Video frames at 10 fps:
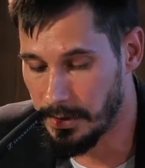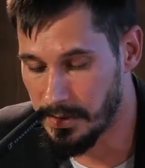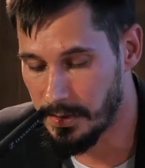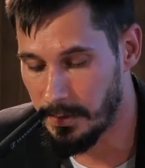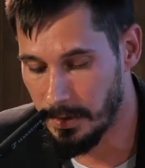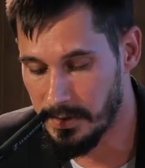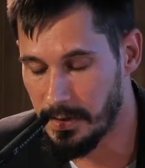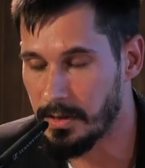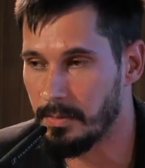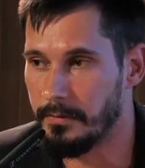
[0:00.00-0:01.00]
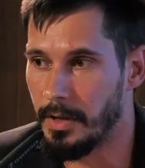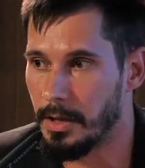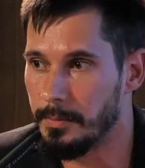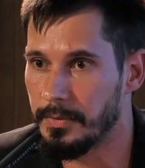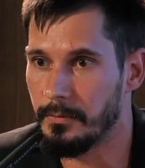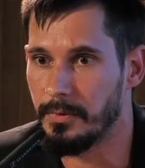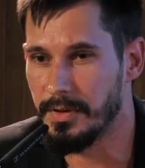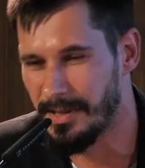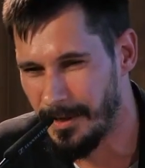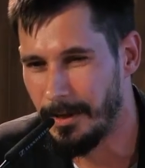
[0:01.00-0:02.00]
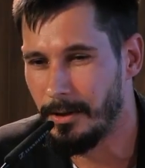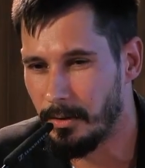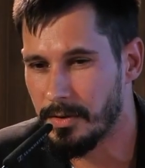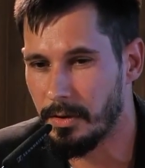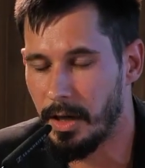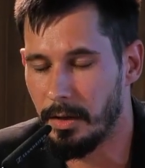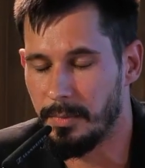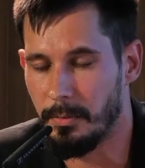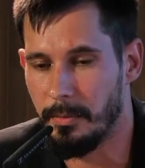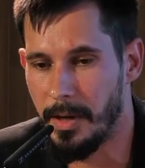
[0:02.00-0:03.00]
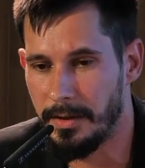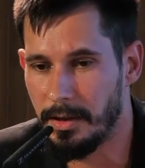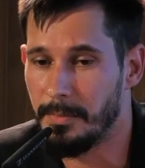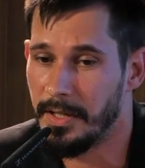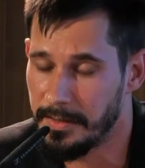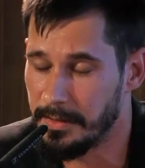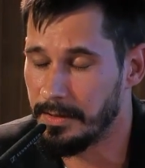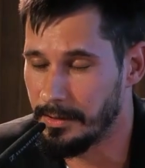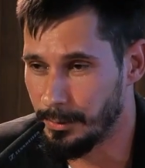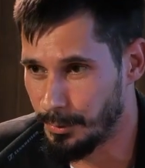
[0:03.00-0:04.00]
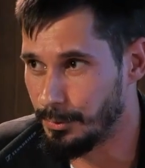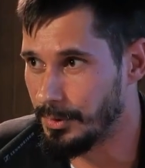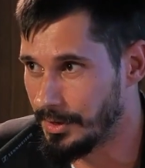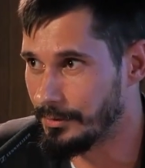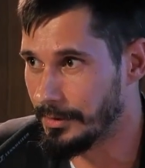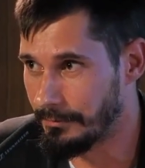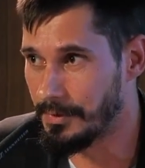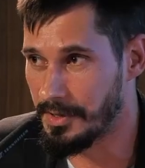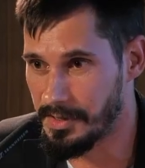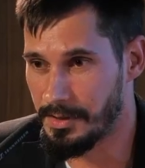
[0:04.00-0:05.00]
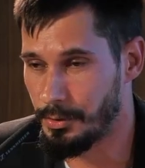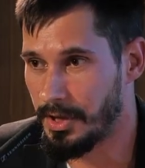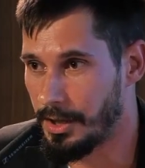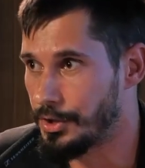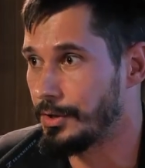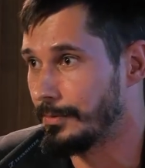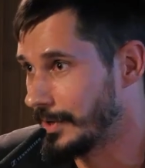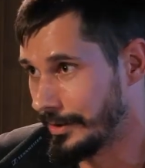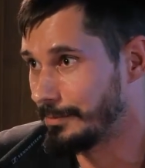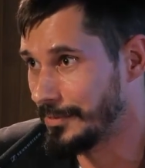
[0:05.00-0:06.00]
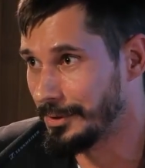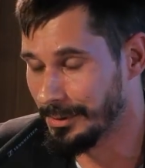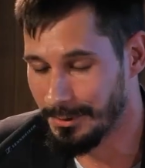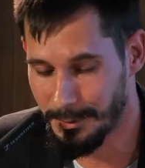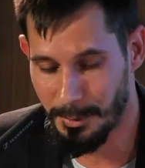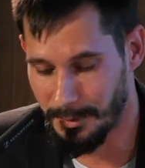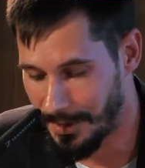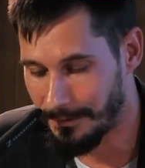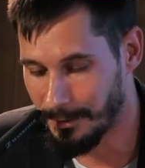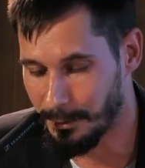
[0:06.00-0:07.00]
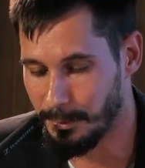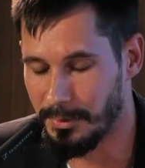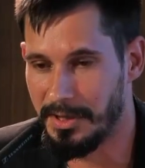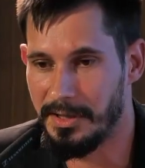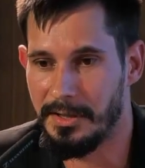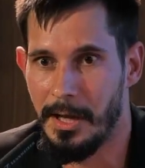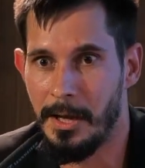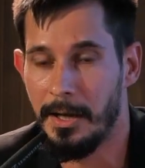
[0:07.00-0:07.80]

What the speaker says: this system developed was also highly problematic. But I think you do need like workers' education, like period. You know, definitely you do need it.